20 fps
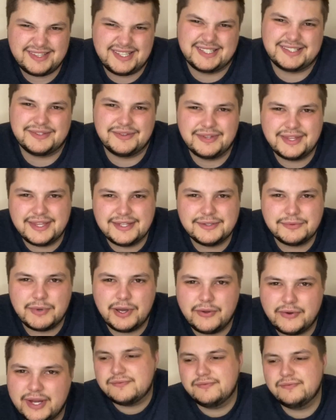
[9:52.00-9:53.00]
not the end of the
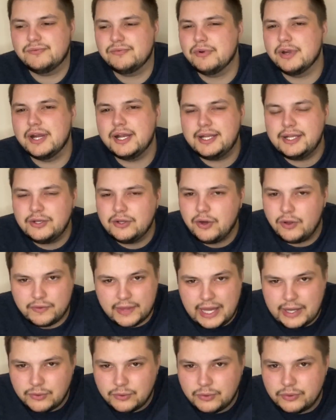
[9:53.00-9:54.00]
world. Really not
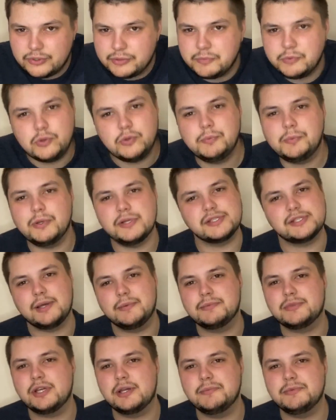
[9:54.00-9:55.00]
that audible, but
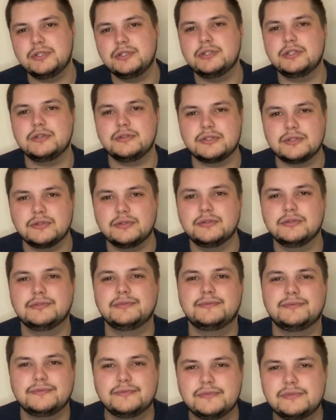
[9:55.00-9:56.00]
sometimes you do sort of
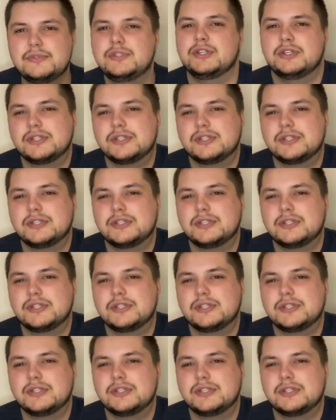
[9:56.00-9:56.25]
just